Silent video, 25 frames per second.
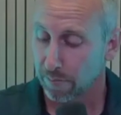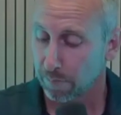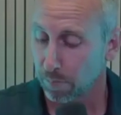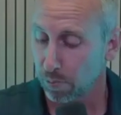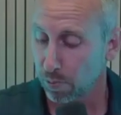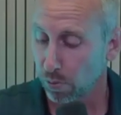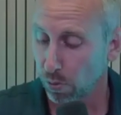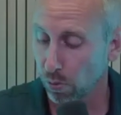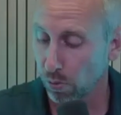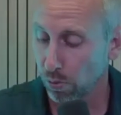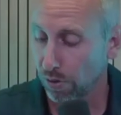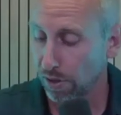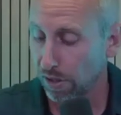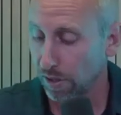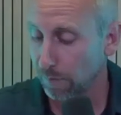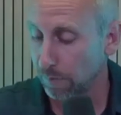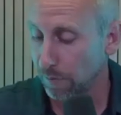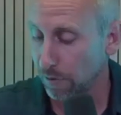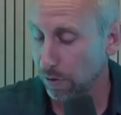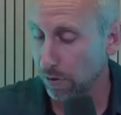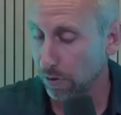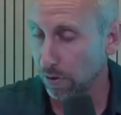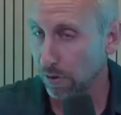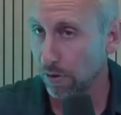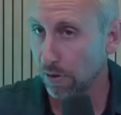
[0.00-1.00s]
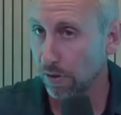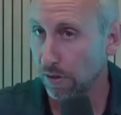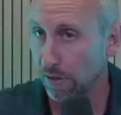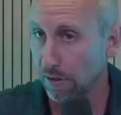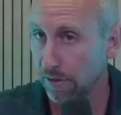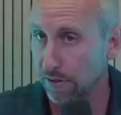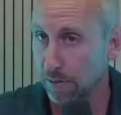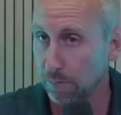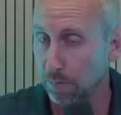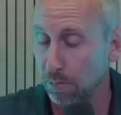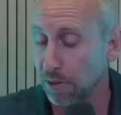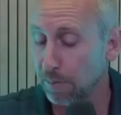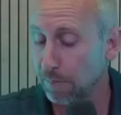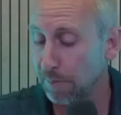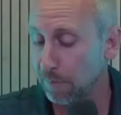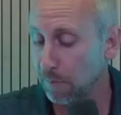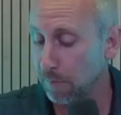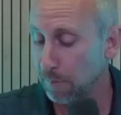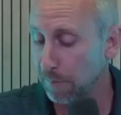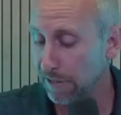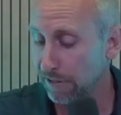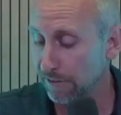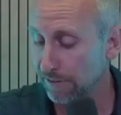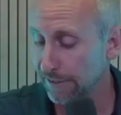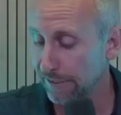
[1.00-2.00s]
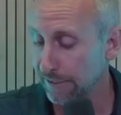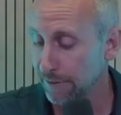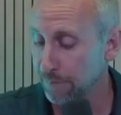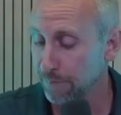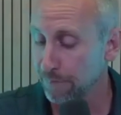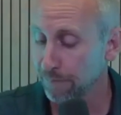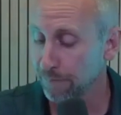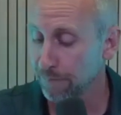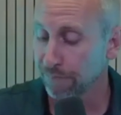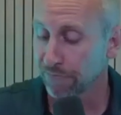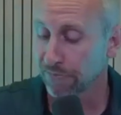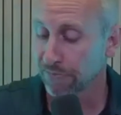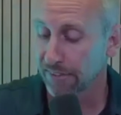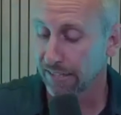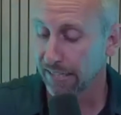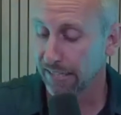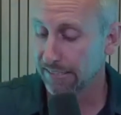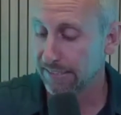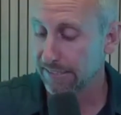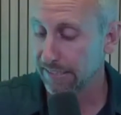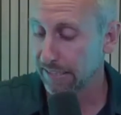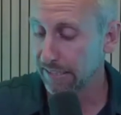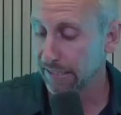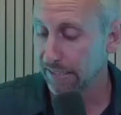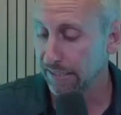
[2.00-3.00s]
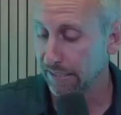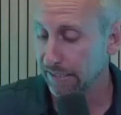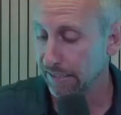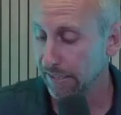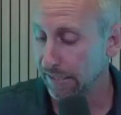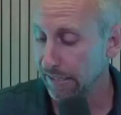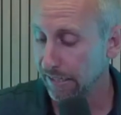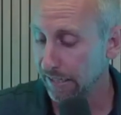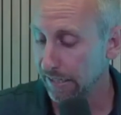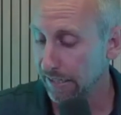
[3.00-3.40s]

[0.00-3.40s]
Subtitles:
program, or the prepayment penalty, it's a